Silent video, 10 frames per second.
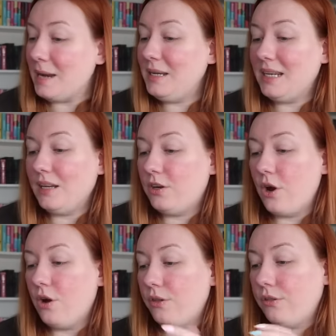I mean, I
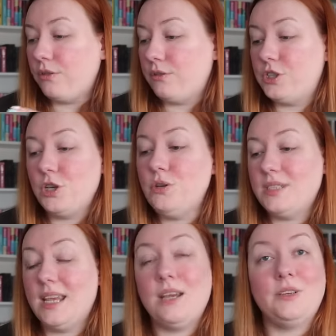got two
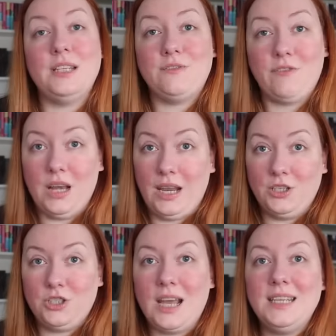series
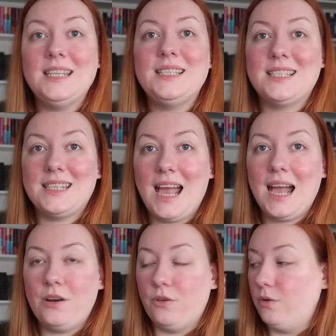finished. I did
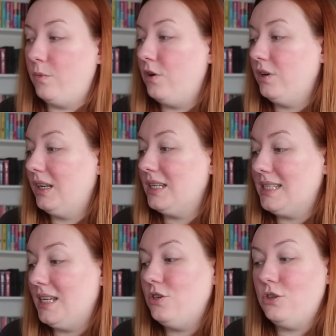start another one and
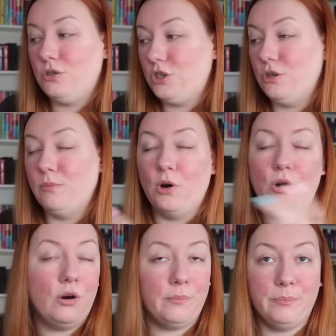continued two
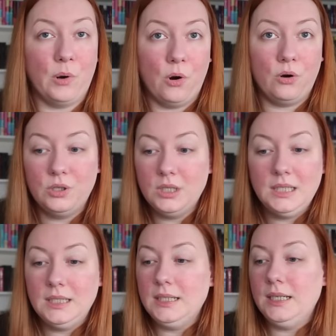more, but
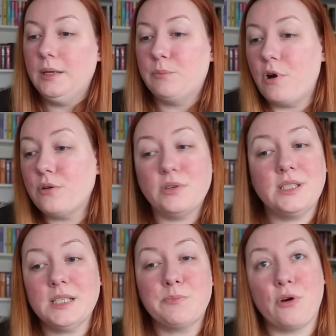
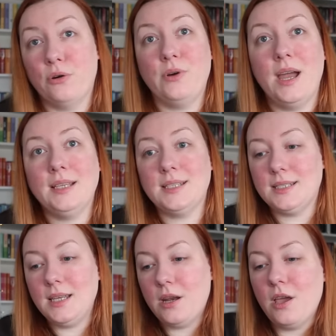progress is progress,
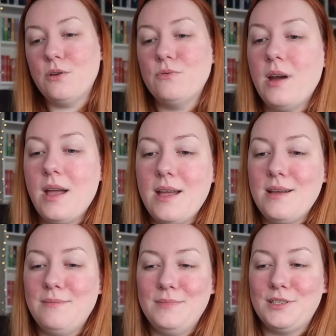you know?
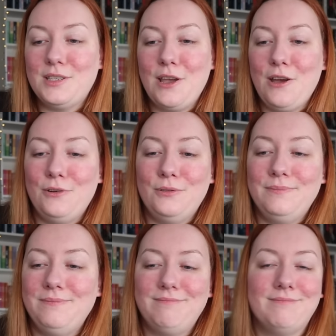Um,
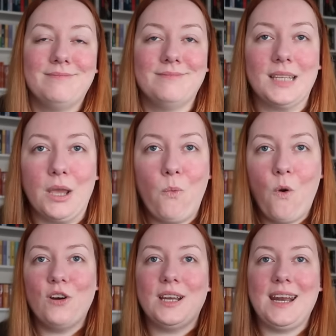so
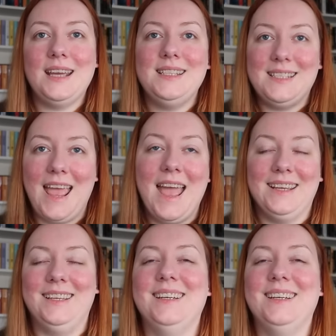what can I say?